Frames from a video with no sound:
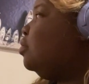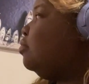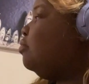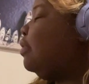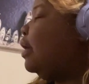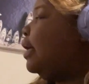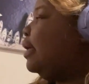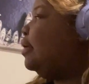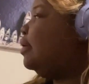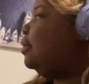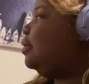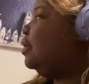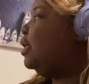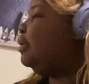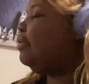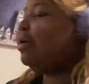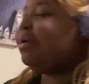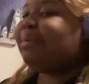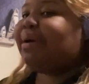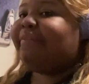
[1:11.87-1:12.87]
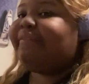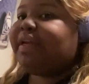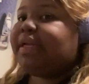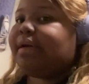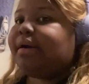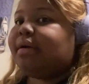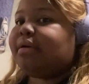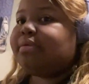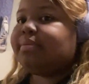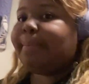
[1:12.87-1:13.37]
Right, remember my
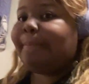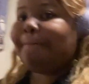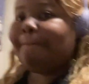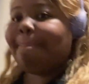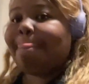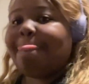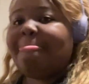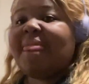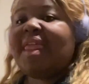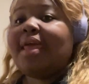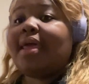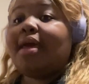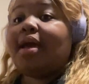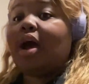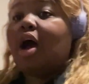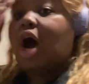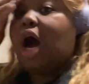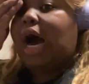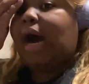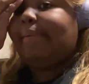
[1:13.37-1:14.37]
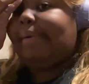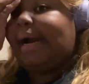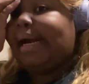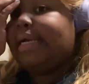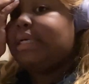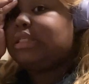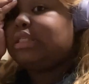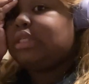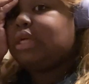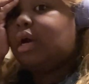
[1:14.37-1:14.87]
video.
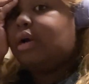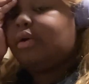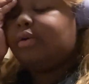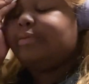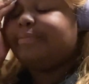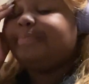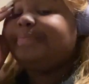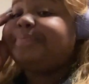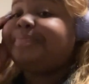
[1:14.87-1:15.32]
Alright, so